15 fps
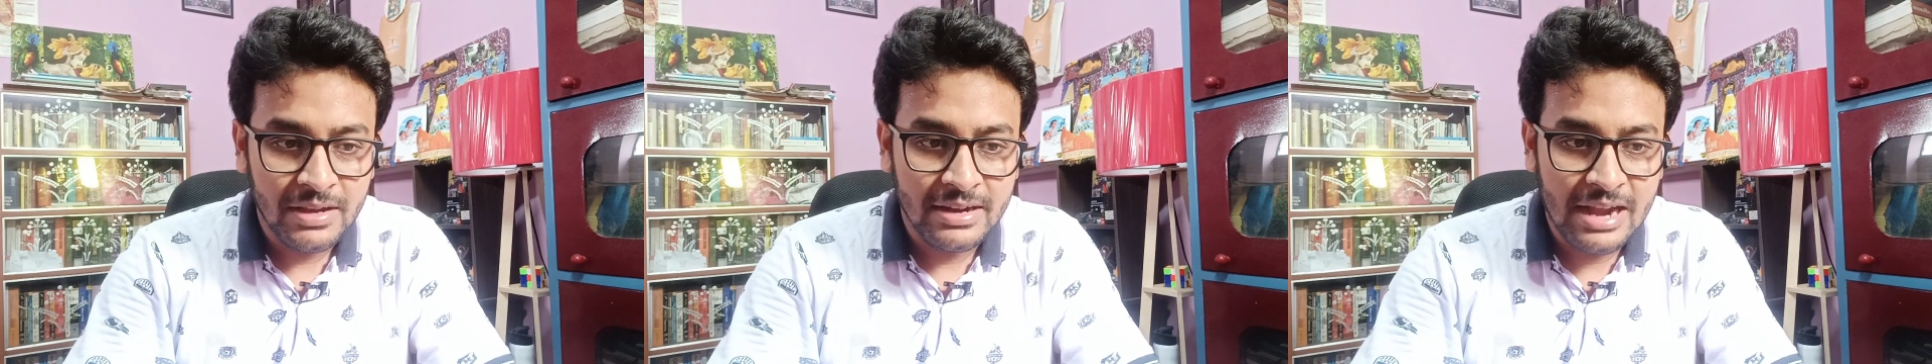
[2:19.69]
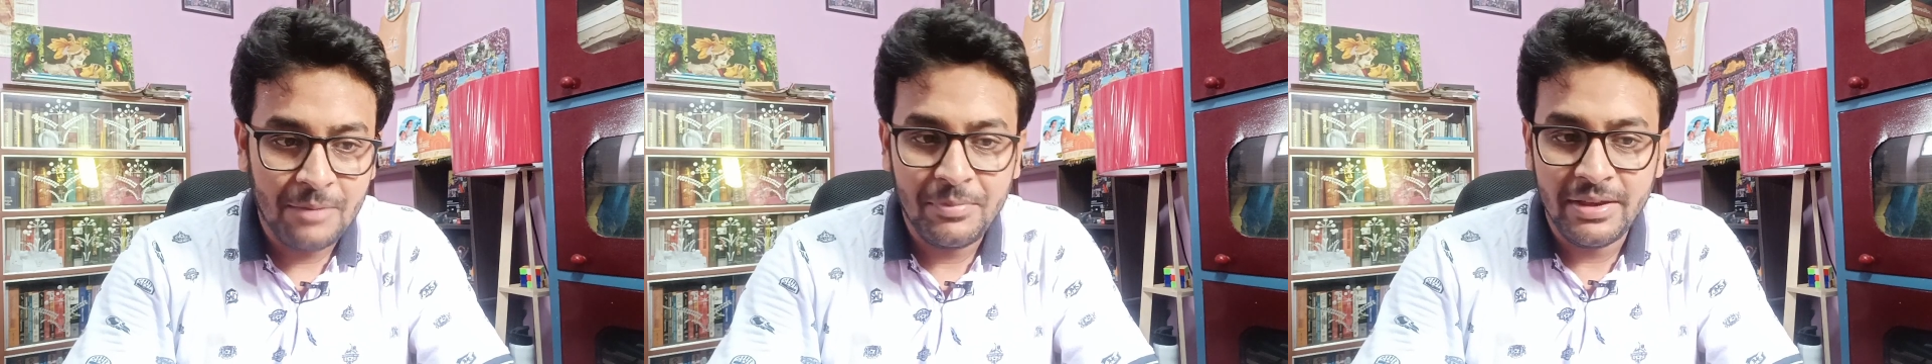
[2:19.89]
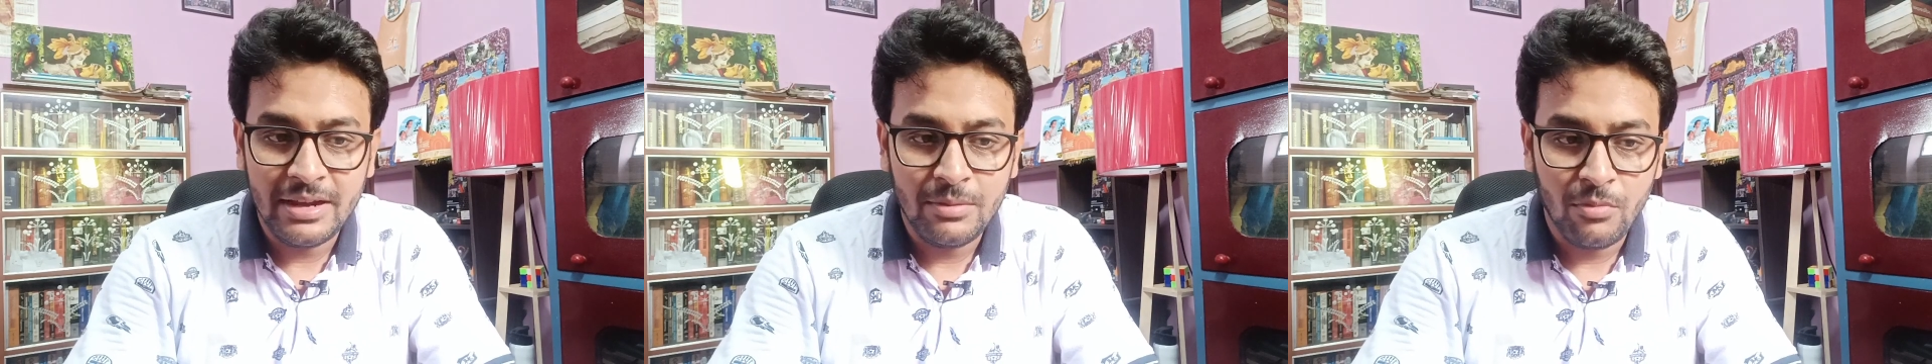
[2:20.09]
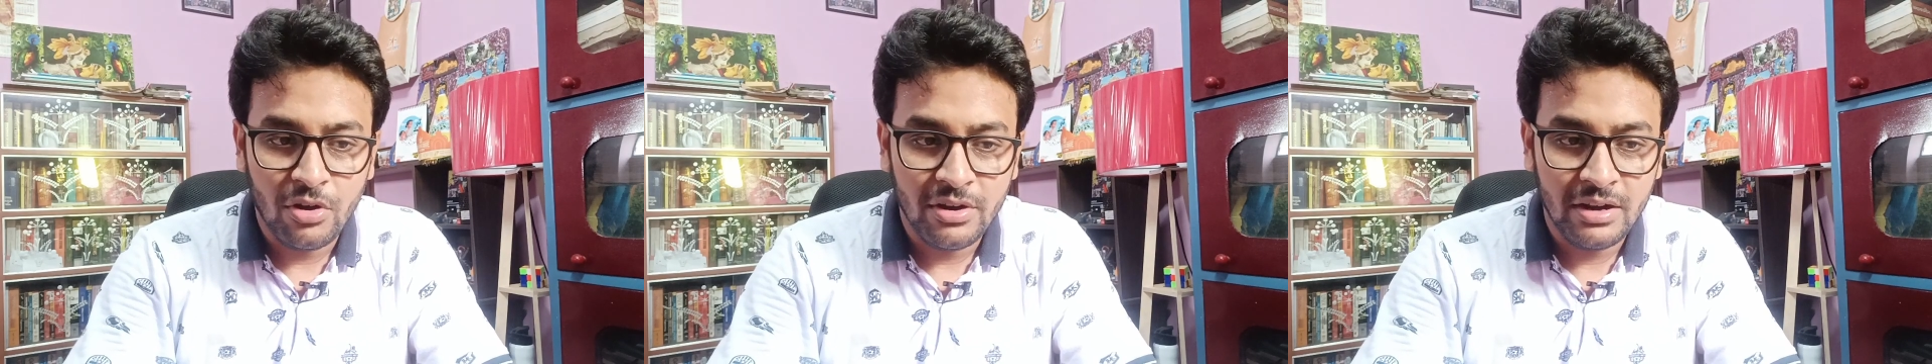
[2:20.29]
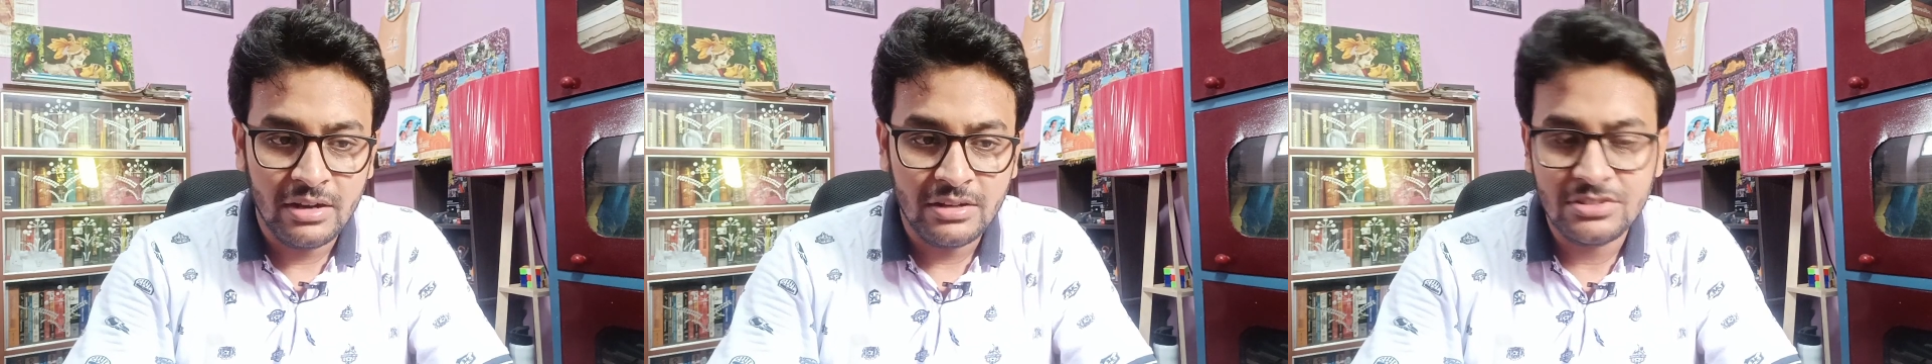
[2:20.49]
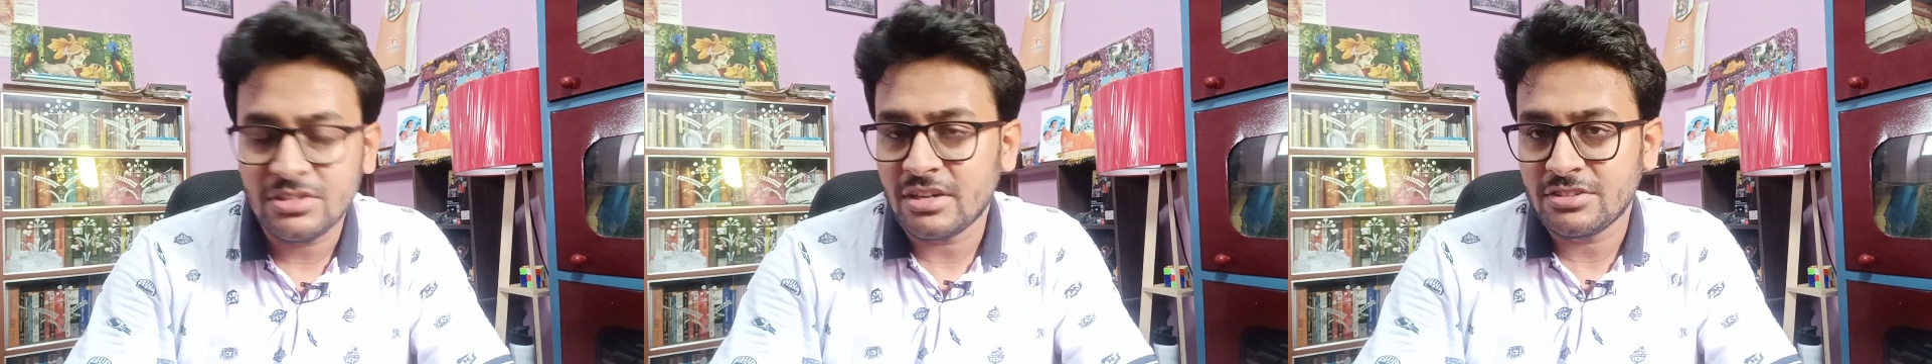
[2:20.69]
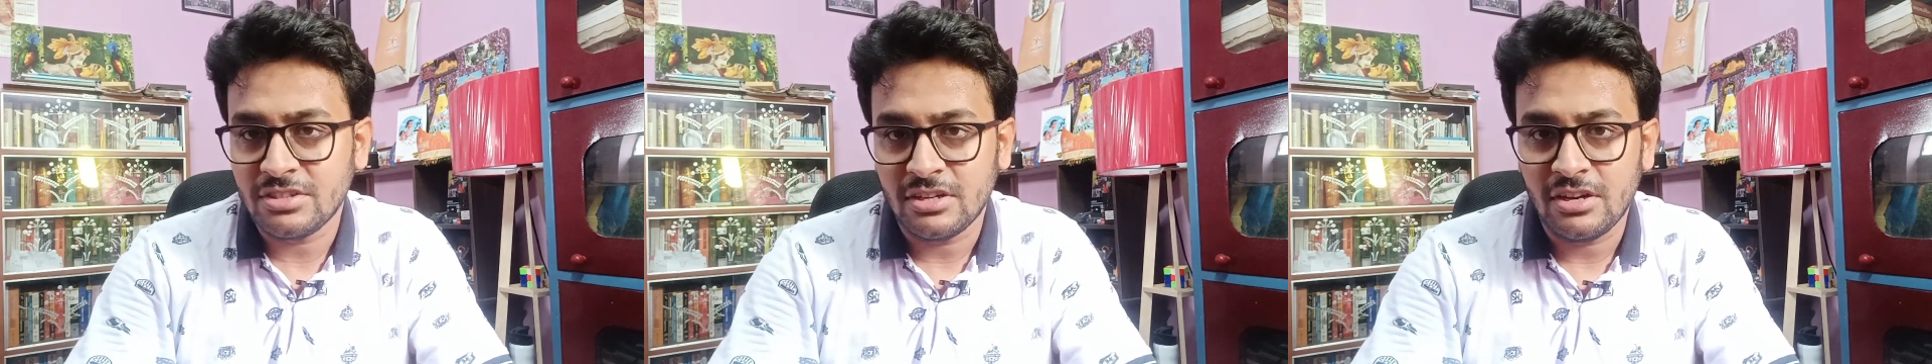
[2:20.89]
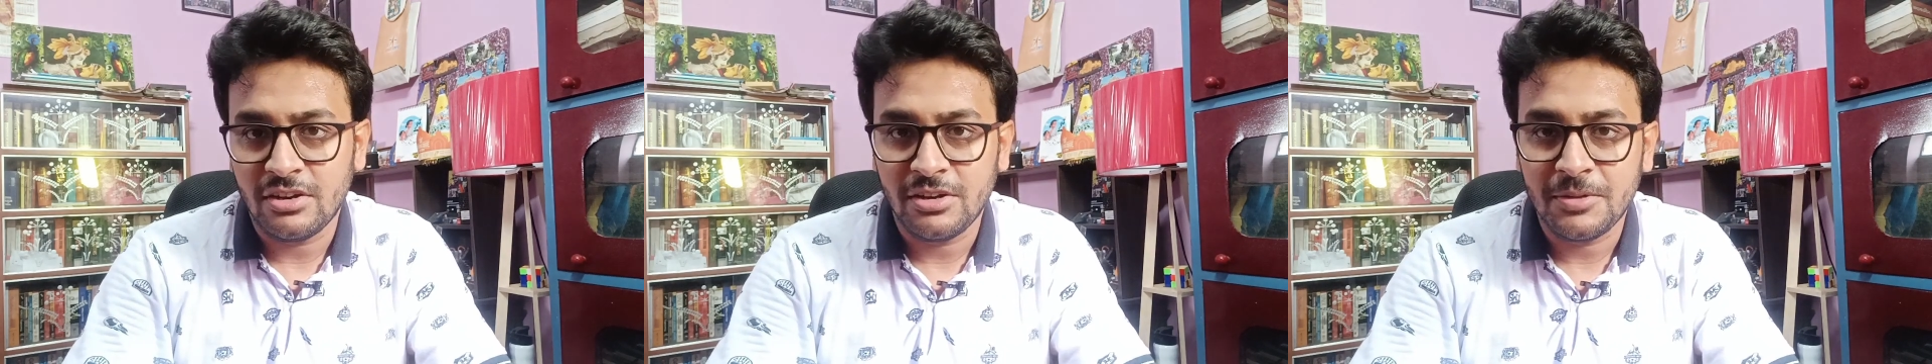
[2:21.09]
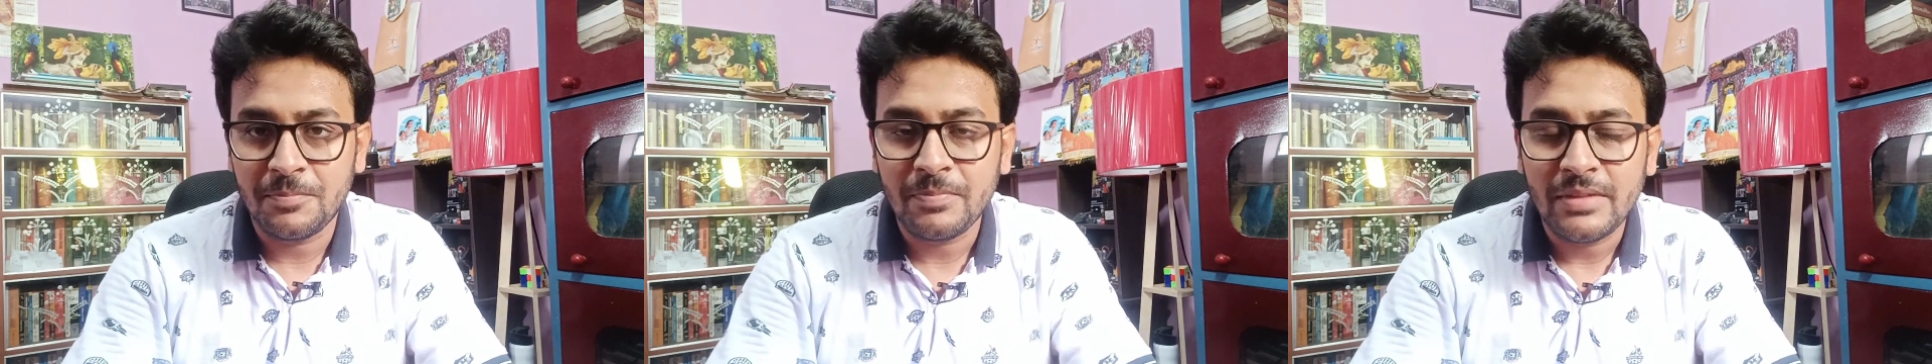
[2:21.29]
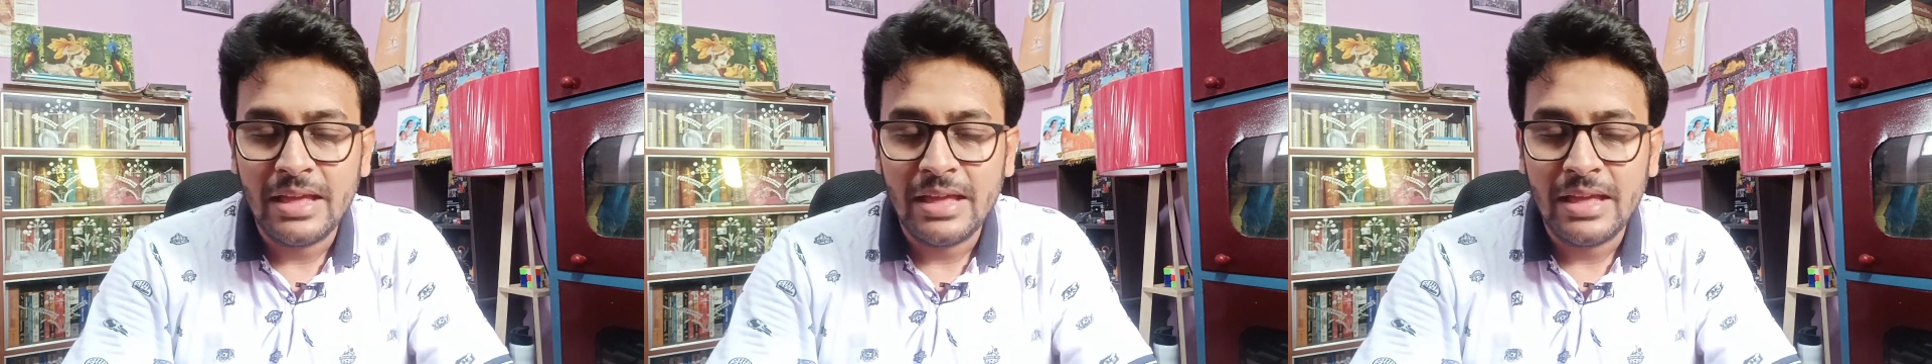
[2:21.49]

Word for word: graphical model and structural learning.